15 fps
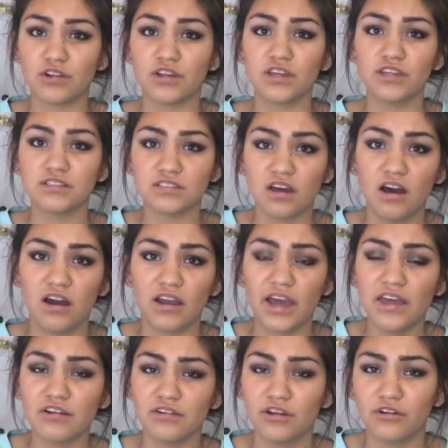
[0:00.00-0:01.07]
or couldn't talk,
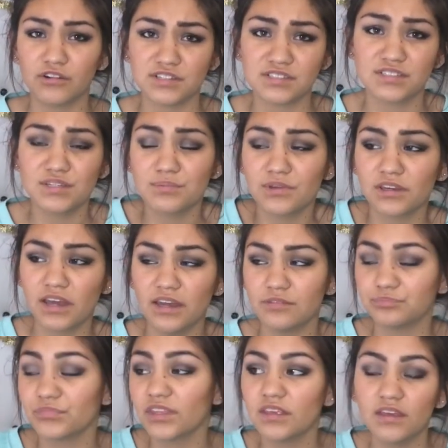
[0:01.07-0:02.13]
I don't know, or sleeping, I
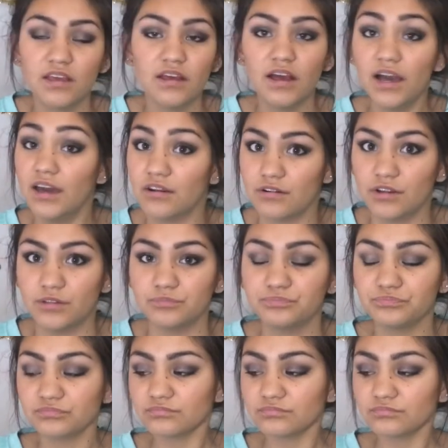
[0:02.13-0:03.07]
don't know.